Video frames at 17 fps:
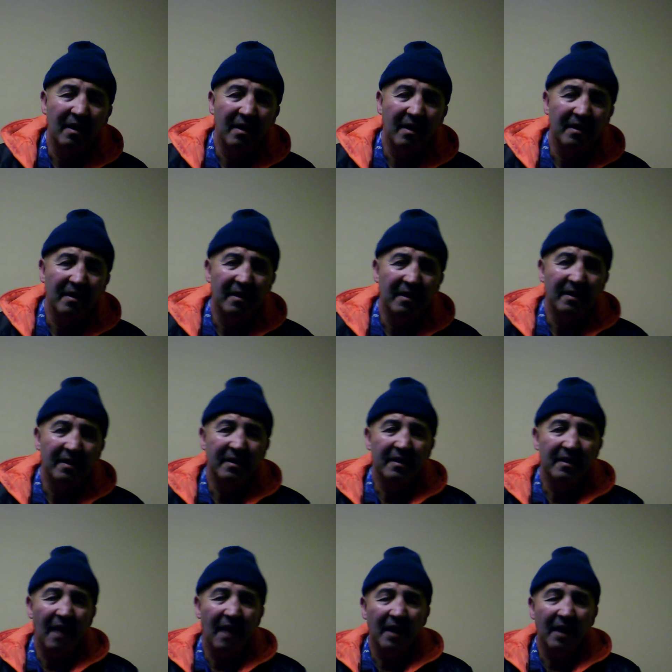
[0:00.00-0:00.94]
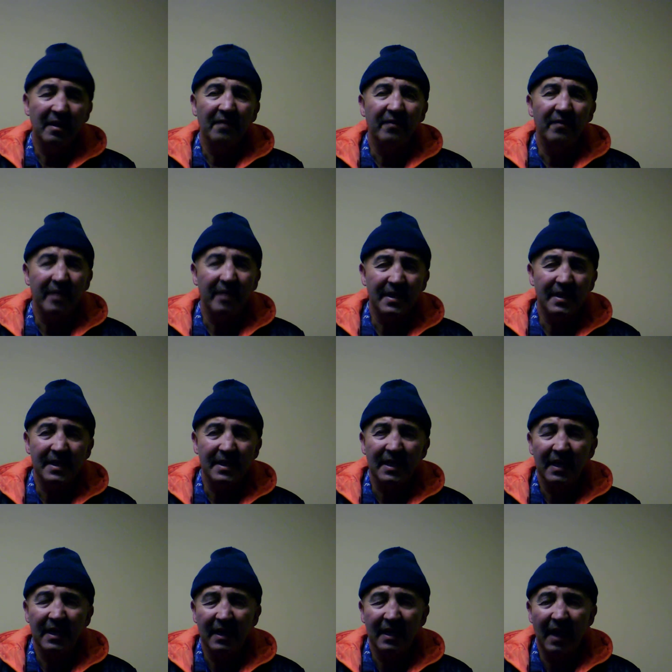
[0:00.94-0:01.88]
the deductive
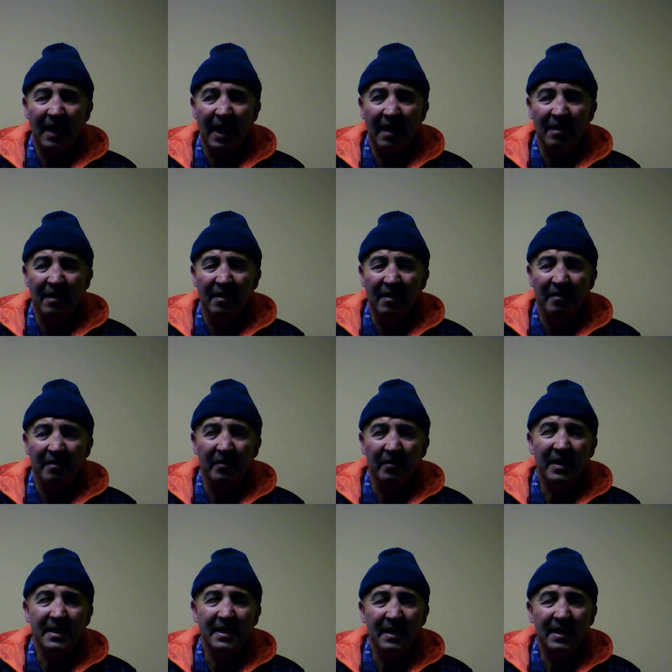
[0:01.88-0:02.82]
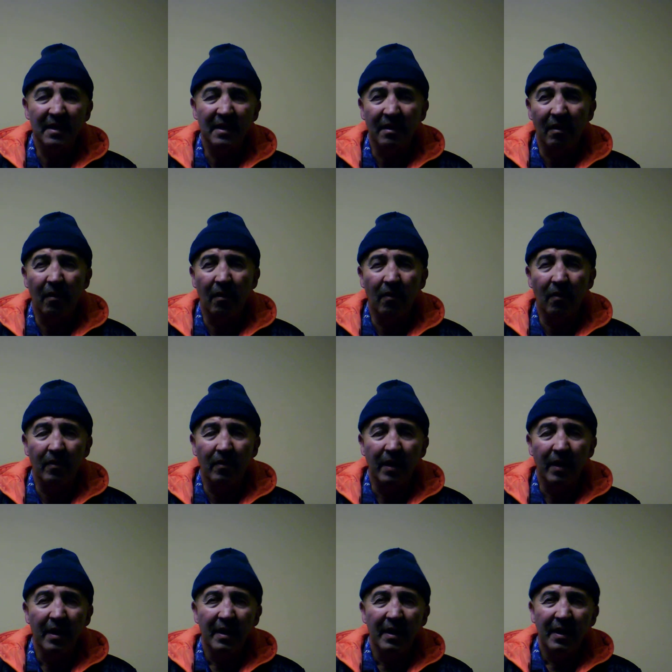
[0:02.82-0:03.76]
reasoning and reason alone
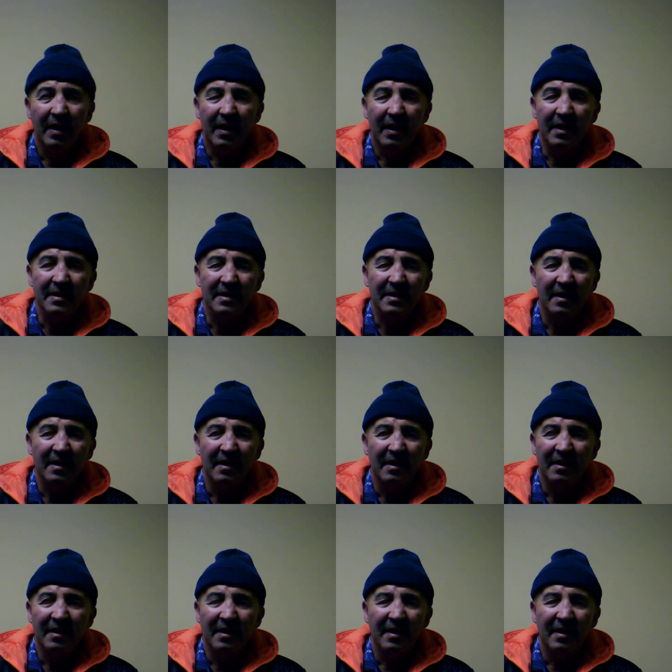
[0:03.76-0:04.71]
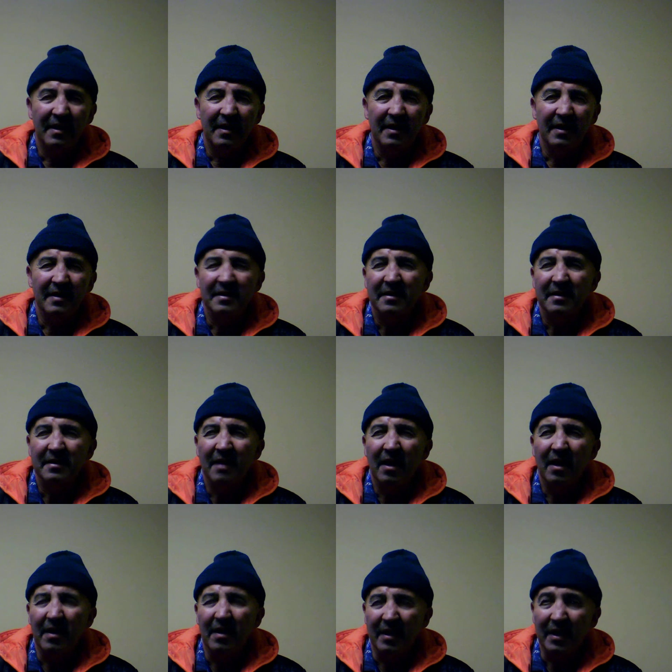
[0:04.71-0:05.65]
is kind
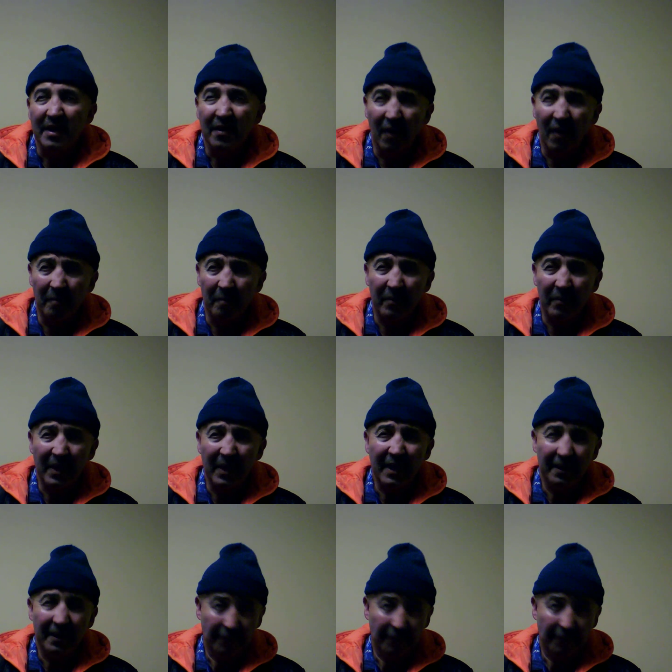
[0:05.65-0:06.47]
of incomplete.